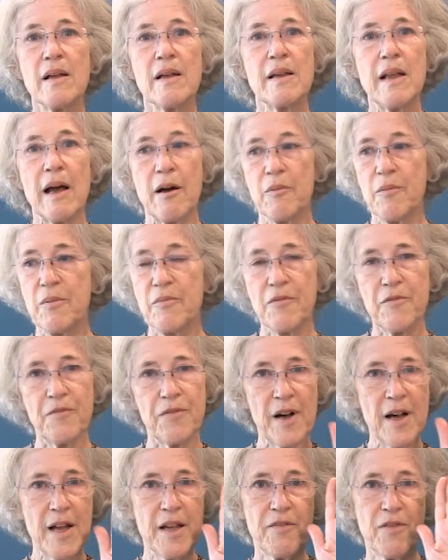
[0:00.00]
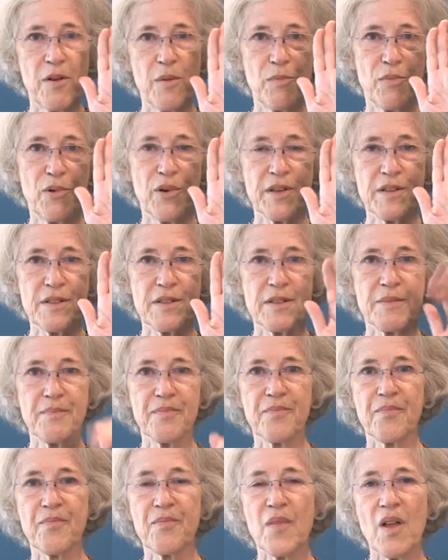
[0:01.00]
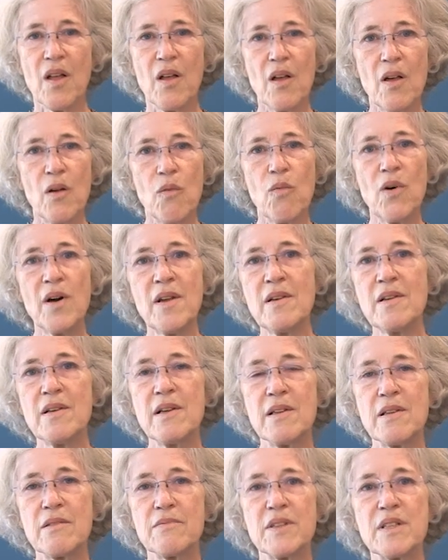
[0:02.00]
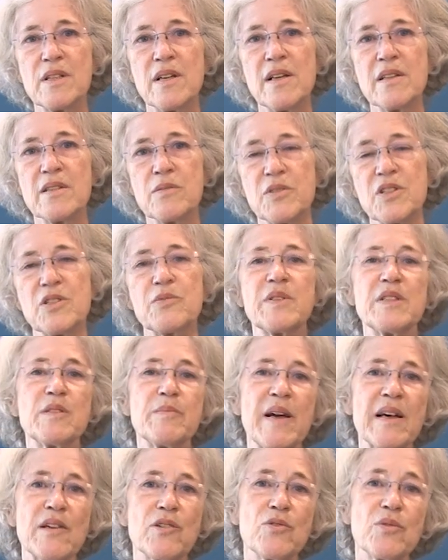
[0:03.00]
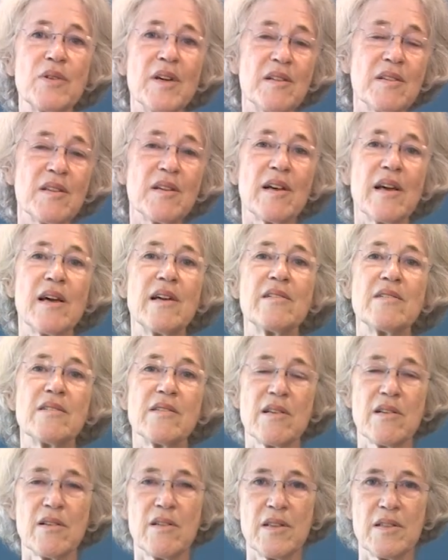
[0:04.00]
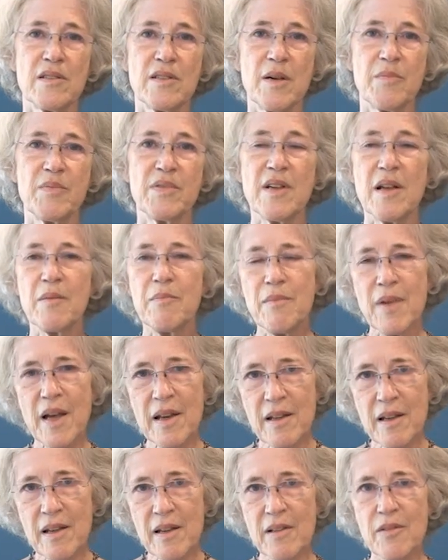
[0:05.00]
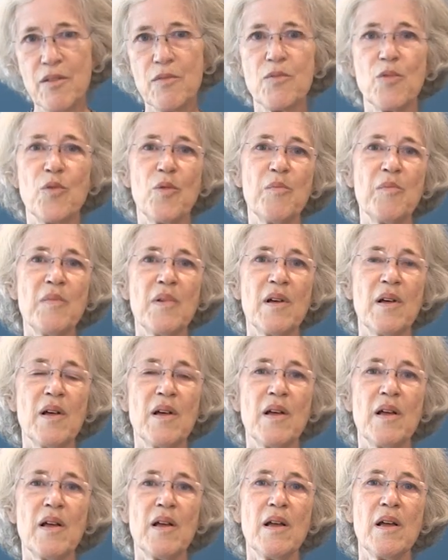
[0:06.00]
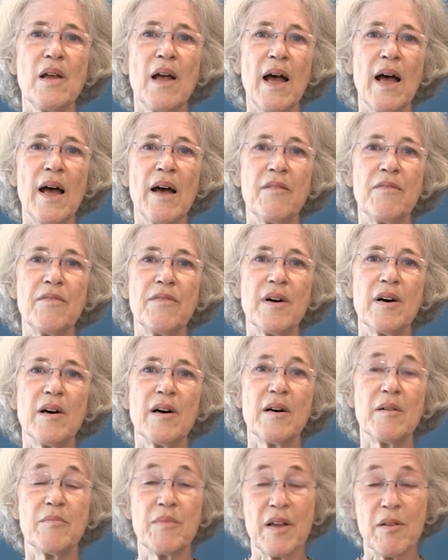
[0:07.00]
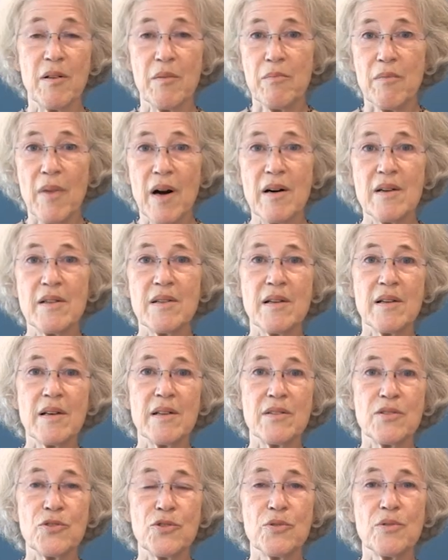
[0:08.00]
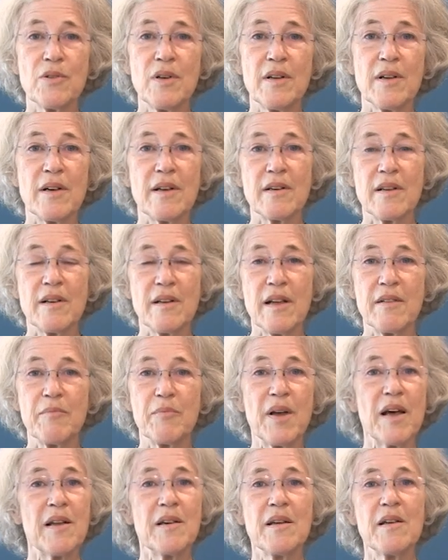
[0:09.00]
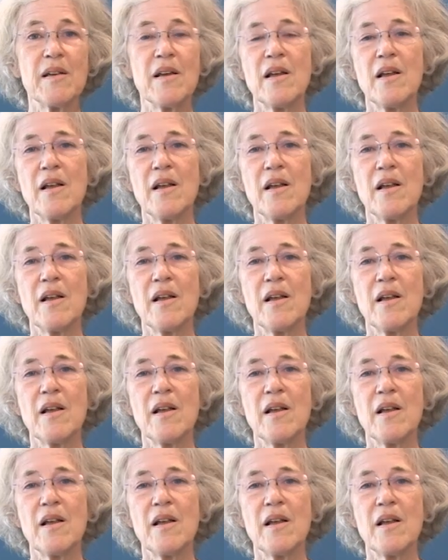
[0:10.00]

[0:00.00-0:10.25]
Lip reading: Now, 5 points. One is with respect to indicators and concepts. And many in the room have, Marnie and Julie and Penny